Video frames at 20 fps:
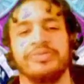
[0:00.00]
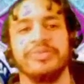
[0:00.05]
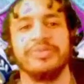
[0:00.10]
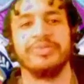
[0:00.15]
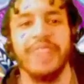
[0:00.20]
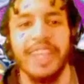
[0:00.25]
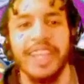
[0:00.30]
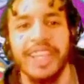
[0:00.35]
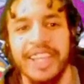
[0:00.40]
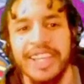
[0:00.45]

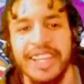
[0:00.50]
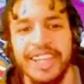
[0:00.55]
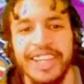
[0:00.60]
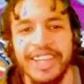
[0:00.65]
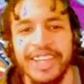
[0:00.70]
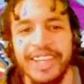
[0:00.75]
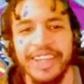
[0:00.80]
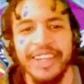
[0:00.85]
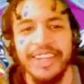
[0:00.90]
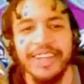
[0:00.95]

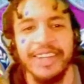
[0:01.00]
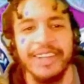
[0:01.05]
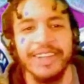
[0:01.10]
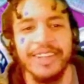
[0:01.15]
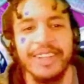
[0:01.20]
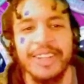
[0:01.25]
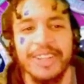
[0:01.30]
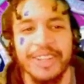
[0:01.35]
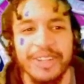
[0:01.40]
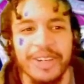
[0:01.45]
Hey,
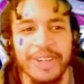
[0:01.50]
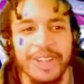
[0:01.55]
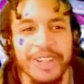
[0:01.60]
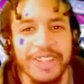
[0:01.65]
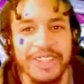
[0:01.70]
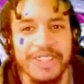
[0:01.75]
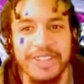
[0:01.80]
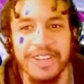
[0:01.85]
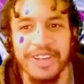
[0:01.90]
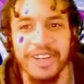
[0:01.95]
look at
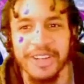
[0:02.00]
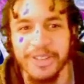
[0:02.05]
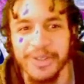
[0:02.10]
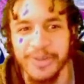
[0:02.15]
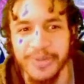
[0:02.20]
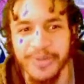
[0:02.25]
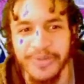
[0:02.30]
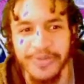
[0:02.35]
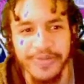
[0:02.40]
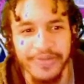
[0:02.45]
this, look.
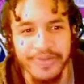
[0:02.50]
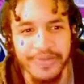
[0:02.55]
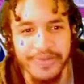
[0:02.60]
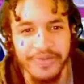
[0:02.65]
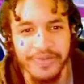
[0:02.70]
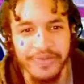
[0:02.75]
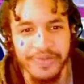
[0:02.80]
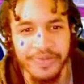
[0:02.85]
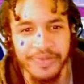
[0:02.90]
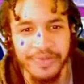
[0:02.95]

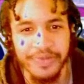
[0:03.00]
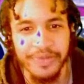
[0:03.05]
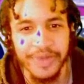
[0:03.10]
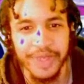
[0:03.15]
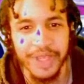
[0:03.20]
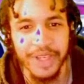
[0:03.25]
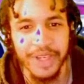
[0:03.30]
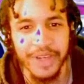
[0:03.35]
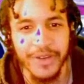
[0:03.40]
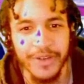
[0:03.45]

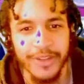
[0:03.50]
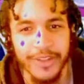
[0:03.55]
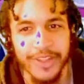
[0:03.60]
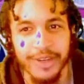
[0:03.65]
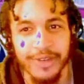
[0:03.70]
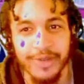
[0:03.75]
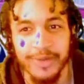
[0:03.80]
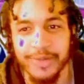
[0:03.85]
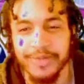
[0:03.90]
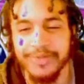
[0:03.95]

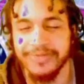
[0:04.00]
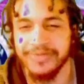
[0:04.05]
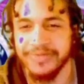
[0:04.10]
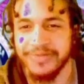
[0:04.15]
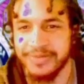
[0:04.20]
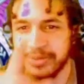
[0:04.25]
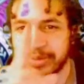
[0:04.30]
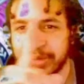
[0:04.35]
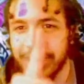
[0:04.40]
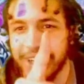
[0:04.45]
The
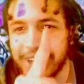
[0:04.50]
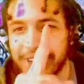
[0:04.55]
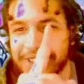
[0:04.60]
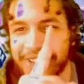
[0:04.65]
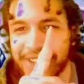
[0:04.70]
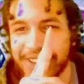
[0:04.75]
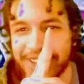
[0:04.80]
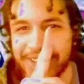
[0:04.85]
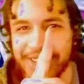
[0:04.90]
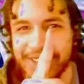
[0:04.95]
pause
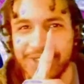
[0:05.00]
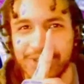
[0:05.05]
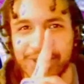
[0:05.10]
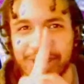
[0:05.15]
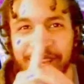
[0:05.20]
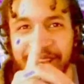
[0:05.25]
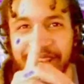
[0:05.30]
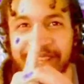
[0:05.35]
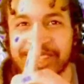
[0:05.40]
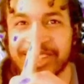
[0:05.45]
on this,
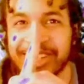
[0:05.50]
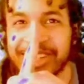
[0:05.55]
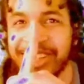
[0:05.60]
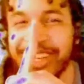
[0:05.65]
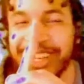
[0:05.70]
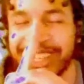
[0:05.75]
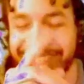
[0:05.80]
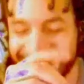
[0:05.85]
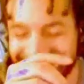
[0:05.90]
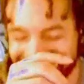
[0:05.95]
like I said
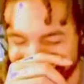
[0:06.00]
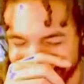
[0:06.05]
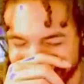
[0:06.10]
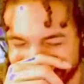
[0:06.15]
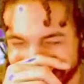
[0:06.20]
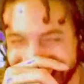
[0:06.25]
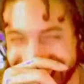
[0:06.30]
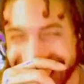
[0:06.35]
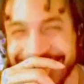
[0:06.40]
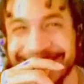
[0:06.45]
last
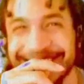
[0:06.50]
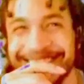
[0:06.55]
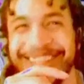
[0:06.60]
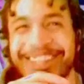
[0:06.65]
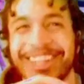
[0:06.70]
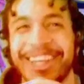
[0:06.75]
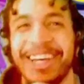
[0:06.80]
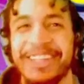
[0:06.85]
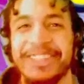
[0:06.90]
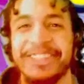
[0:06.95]
like I said
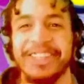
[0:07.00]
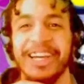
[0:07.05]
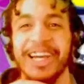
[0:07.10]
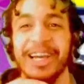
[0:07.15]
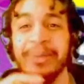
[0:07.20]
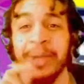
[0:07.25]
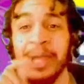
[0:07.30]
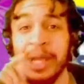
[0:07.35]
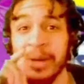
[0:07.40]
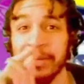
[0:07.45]
last
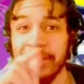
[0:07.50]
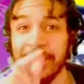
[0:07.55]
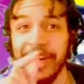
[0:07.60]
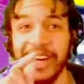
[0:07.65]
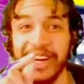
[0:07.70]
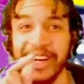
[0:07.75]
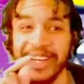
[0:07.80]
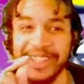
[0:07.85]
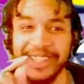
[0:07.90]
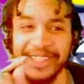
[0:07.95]
time,
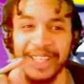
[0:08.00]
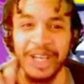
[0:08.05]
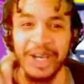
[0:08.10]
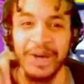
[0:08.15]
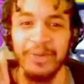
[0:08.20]
pause.